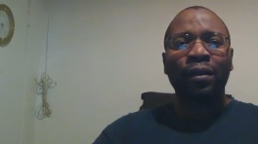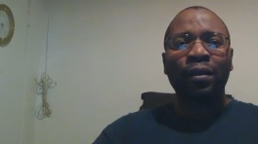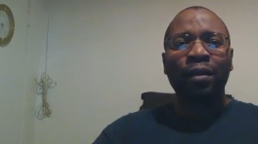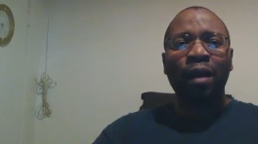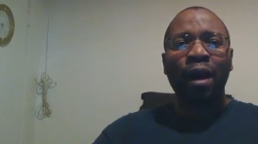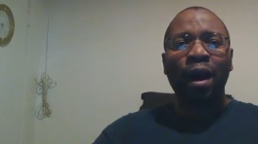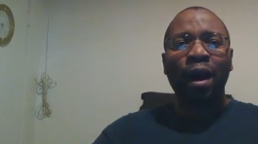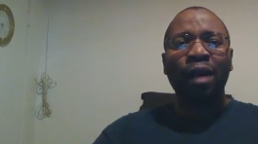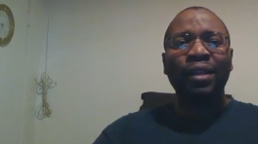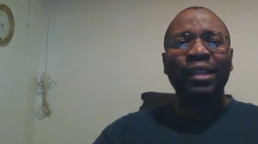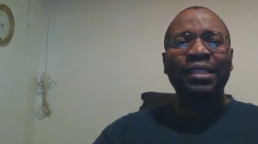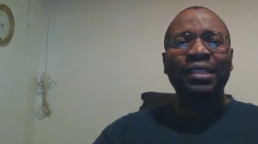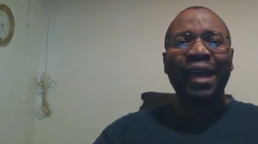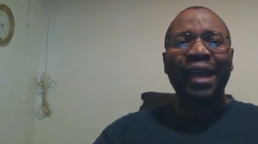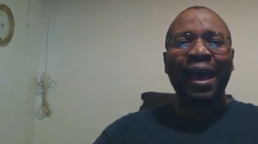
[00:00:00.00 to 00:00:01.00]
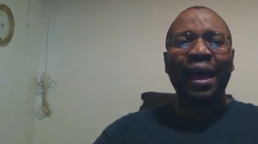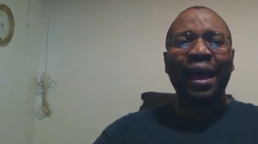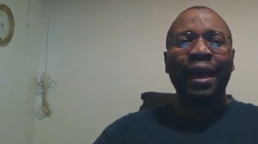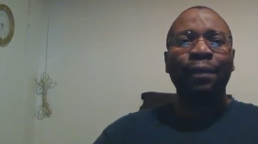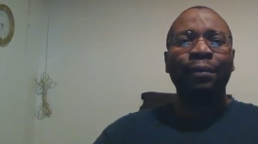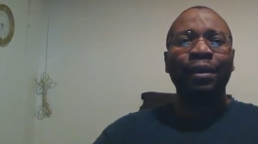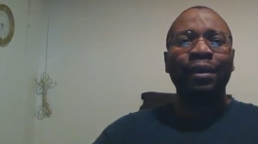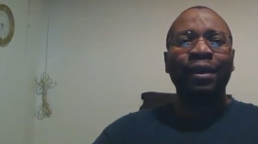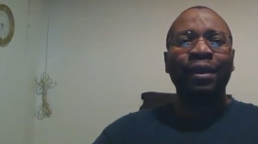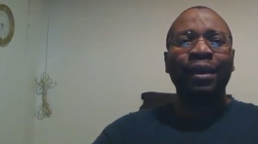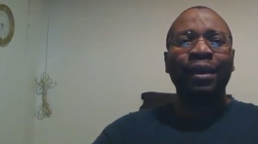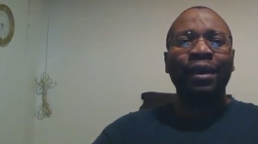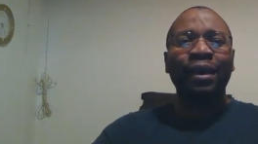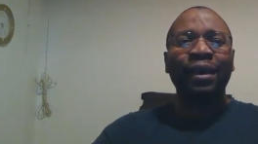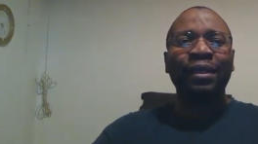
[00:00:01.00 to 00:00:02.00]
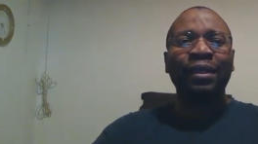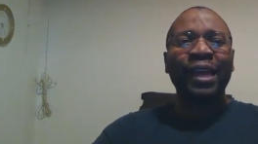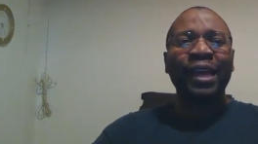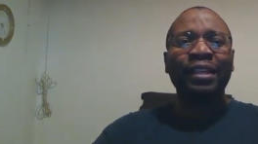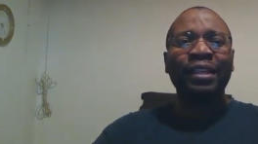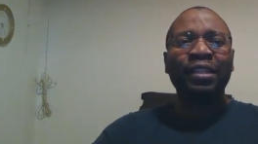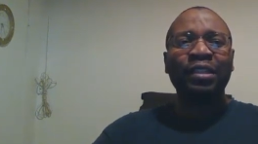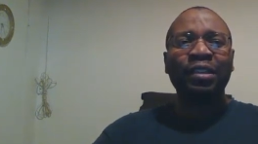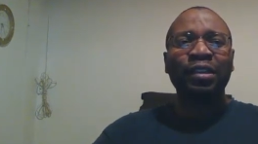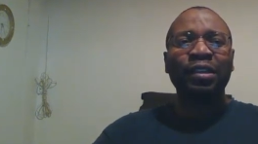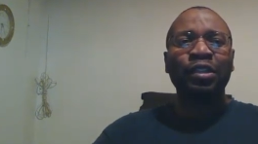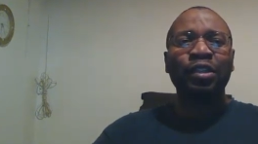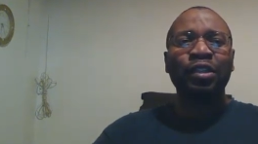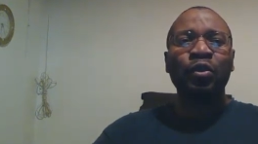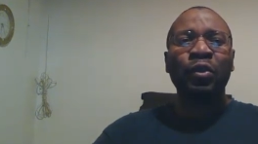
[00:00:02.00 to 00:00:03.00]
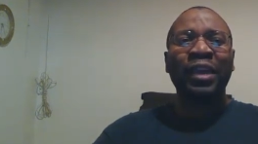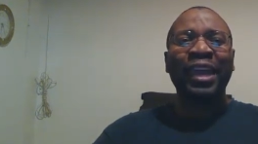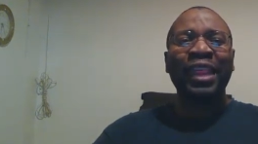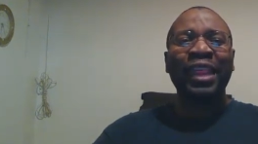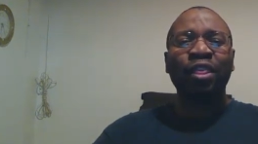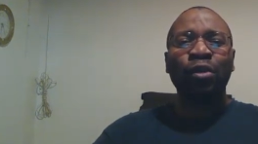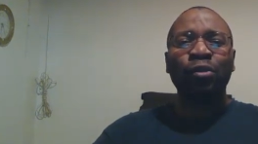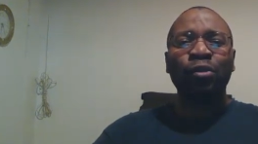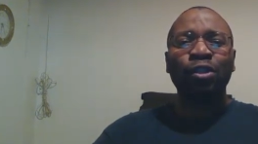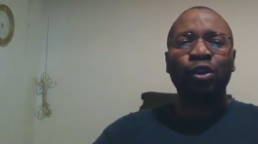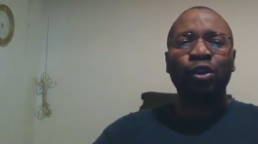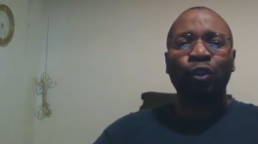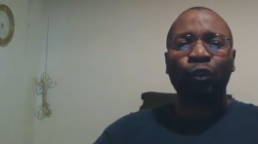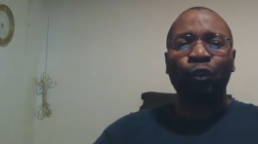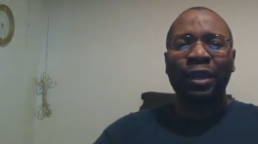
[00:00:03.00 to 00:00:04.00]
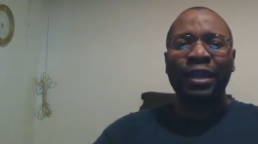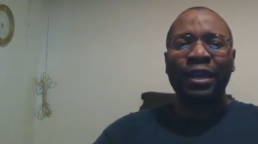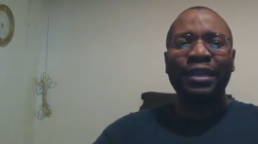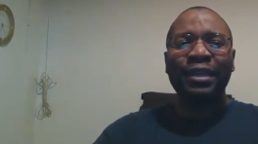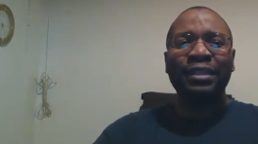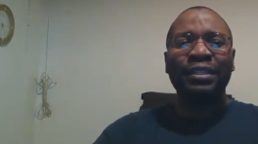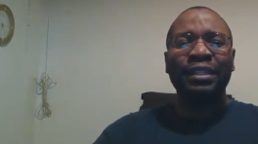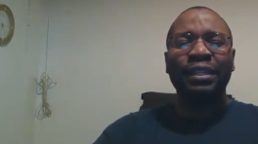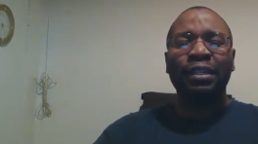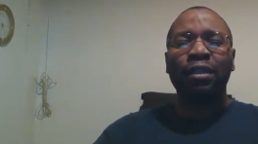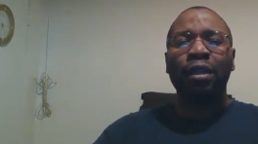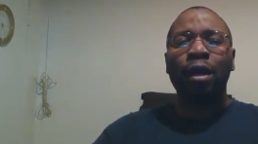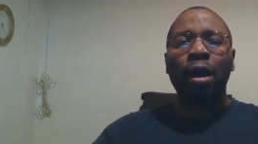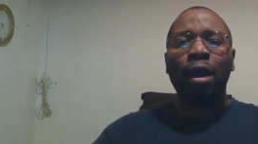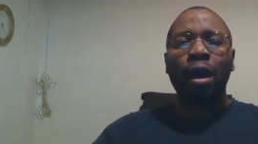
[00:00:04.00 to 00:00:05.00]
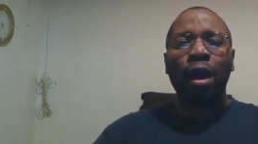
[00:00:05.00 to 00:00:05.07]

all the time that it took to get those degrees and all